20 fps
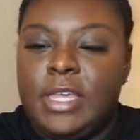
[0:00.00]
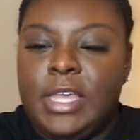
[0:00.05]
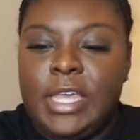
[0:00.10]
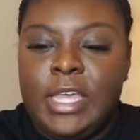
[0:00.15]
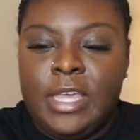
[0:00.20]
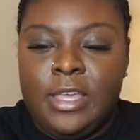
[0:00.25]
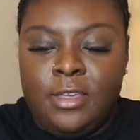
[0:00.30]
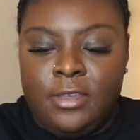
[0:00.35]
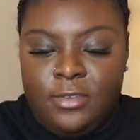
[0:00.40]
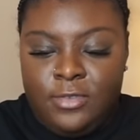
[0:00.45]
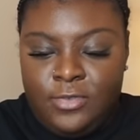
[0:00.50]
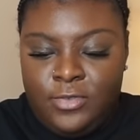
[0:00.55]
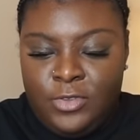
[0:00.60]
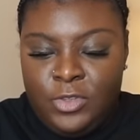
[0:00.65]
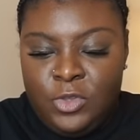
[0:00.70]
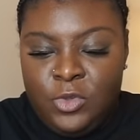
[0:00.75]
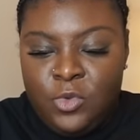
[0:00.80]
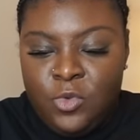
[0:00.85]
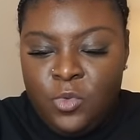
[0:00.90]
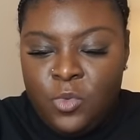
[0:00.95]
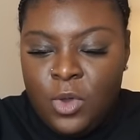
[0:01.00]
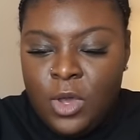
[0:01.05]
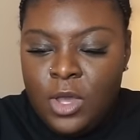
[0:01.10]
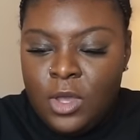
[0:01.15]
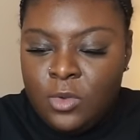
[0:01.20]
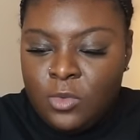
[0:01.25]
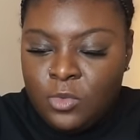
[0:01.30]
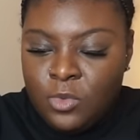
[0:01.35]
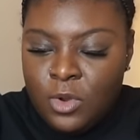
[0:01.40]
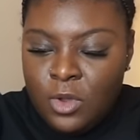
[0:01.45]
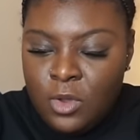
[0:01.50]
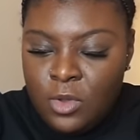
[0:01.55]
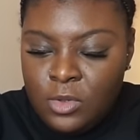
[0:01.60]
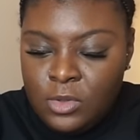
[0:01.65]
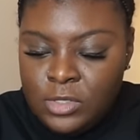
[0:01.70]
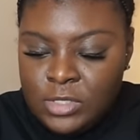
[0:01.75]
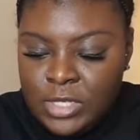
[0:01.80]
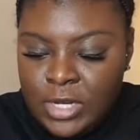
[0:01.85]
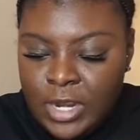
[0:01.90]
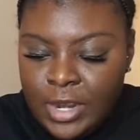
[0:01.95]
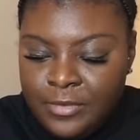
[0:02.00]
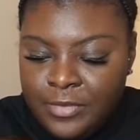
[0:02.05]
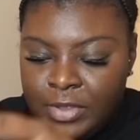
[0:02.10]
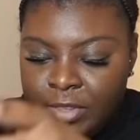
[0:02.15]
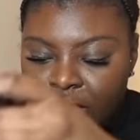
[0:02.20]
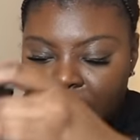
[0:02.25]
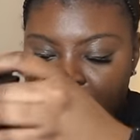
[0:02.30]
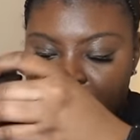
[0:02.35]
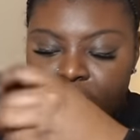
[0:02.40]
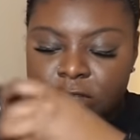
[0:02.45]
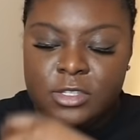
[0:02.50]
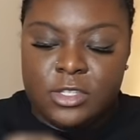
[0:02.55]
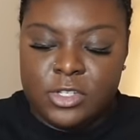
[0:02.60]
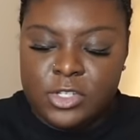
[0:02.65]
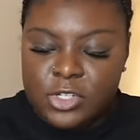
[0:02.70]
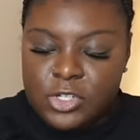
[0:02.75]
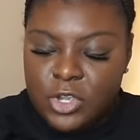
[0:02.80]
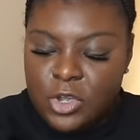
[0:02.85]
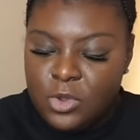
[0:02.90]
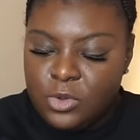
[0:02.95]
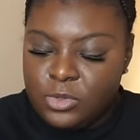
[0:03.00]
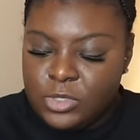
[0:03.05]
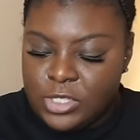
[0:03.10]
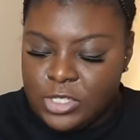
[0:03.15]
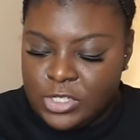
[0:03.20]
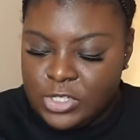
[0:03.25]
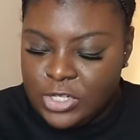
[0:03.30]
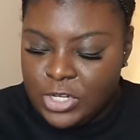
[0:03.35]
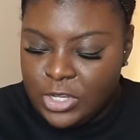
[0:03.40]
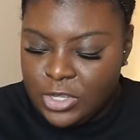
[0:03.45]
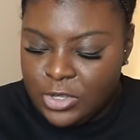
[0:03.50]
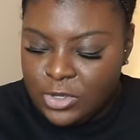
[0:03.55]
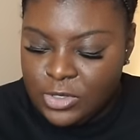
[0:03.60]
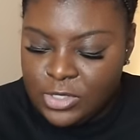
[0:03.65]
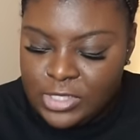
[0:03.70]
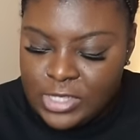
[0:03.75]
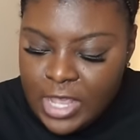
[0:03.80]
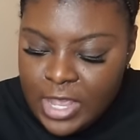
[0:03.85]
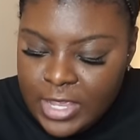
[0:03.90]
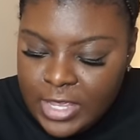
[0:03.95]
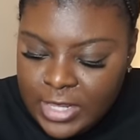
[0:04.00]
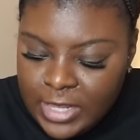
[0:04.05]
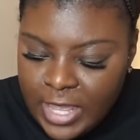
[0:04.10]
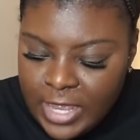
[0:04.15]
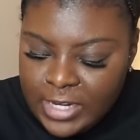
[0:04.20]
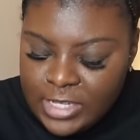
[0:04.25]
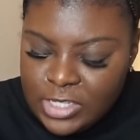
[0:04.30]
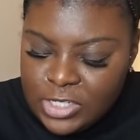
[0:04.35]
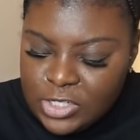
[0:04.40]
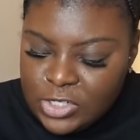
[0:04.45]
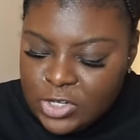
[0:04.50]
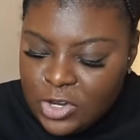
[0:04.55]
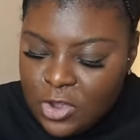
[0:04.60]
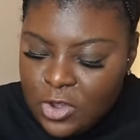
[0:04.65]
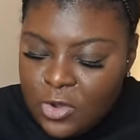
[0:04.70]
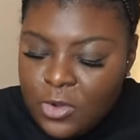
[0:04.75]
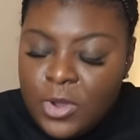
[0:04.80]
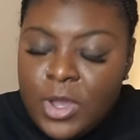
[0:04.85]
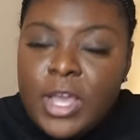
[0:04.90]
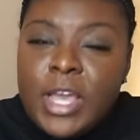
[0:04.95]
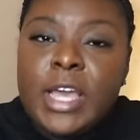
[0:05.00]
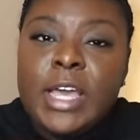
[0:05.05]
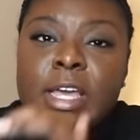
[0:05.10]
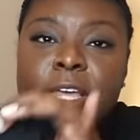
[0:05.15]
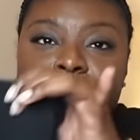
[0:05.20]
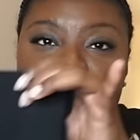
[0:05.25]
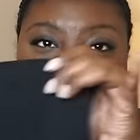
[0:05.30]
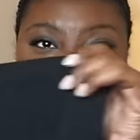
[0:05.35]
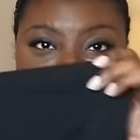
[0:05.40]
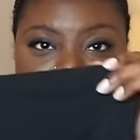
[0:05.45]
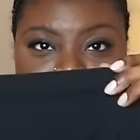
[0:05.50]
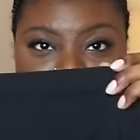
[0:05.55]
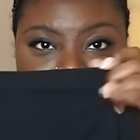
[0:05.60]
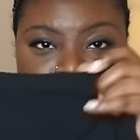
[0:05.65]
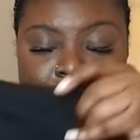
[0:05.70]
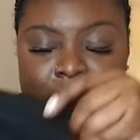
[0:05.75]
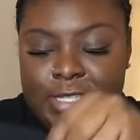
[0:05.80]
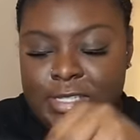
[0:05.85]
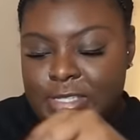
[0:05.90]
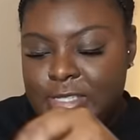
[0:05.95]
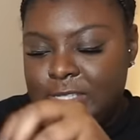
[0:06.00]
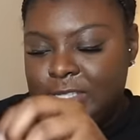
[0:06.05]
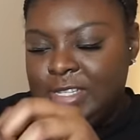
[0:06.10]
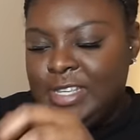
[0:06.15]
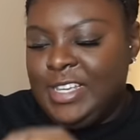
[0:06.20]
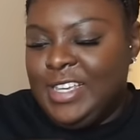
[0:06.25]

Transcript: if you want rolls and everything to show, to jiggle, cellulite to show, get this.